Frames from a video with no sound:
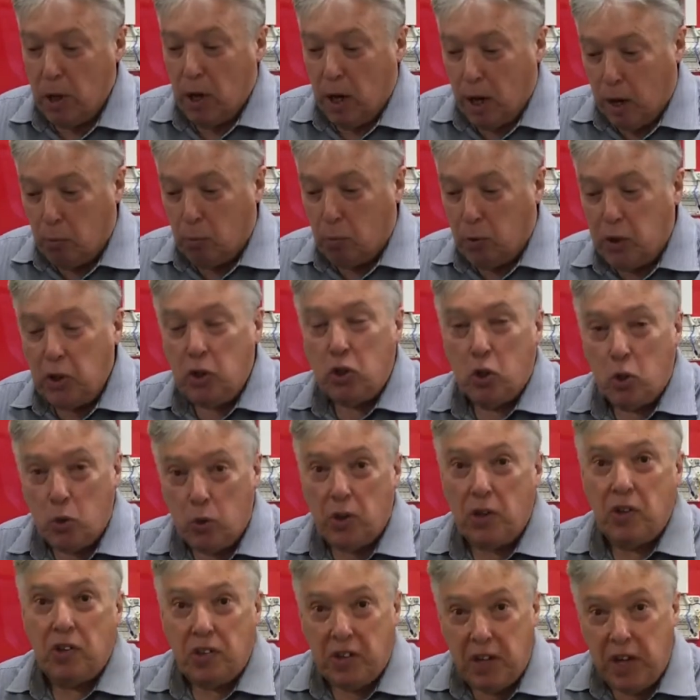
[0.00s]
And we do
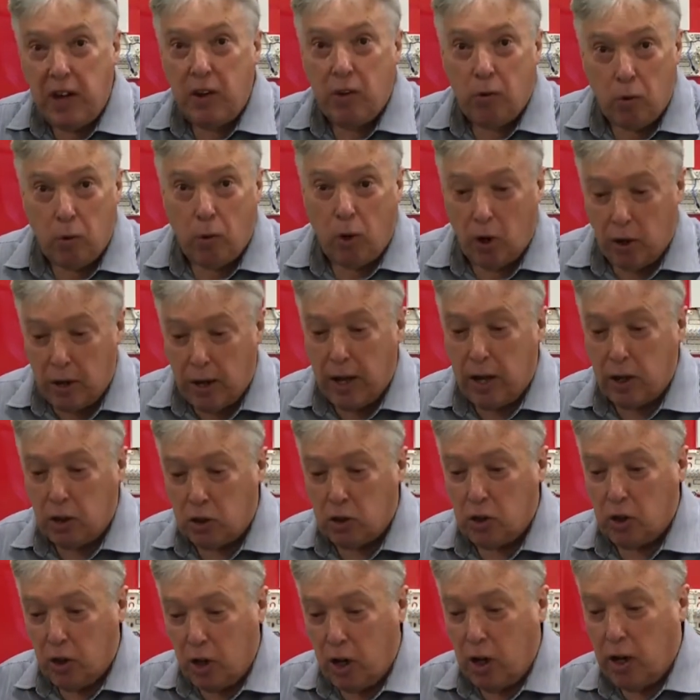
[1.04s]
this here on
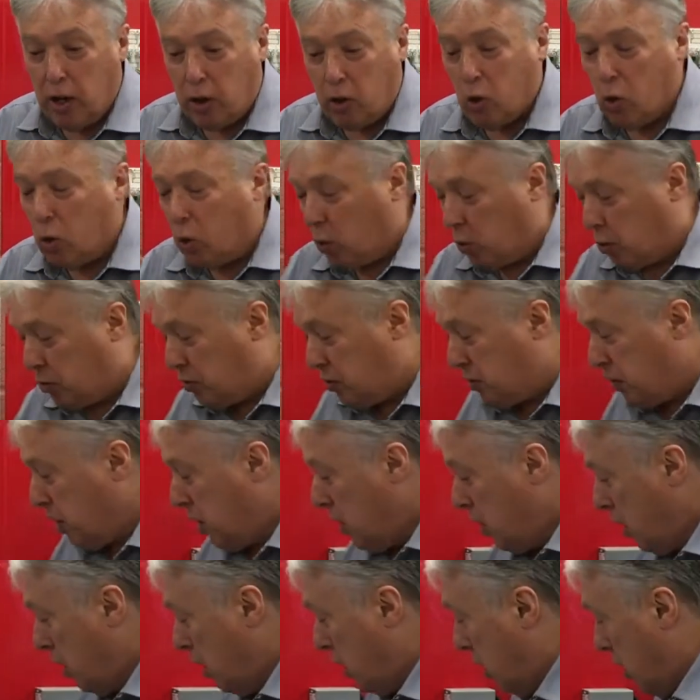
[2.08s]
our course
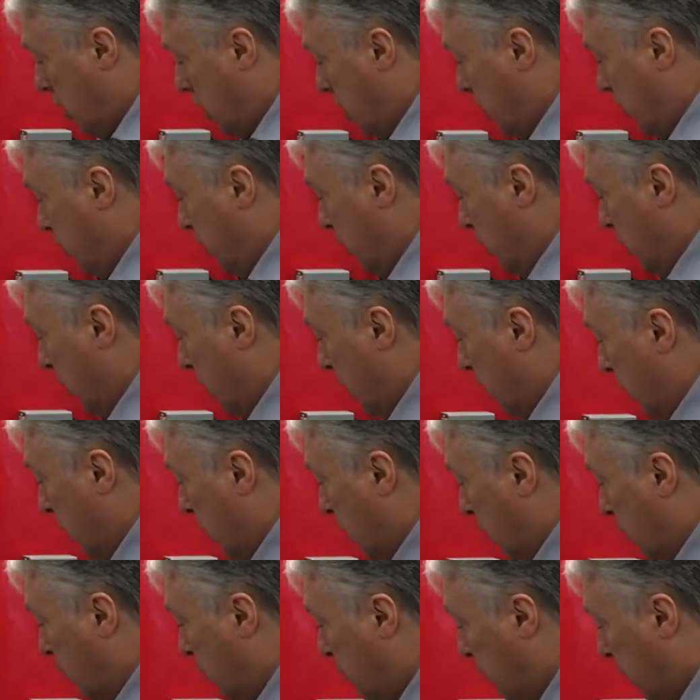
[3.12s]
in
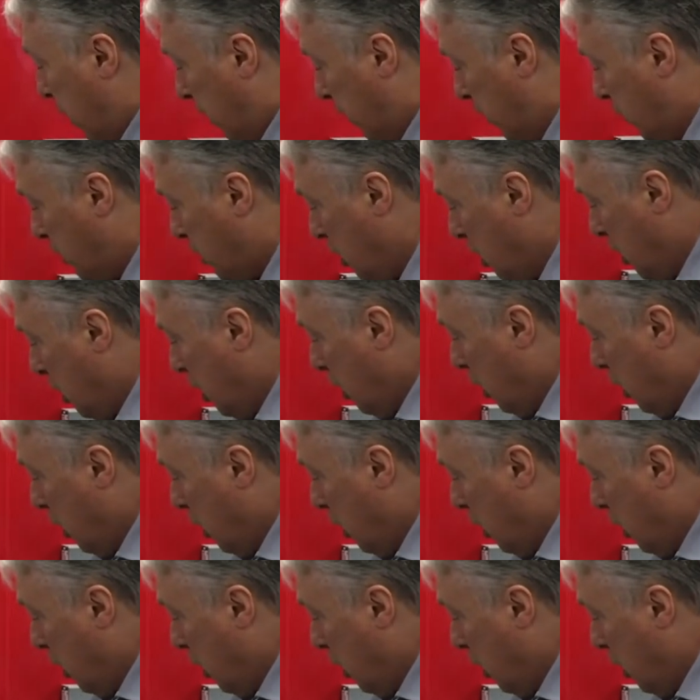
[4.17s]
that respect.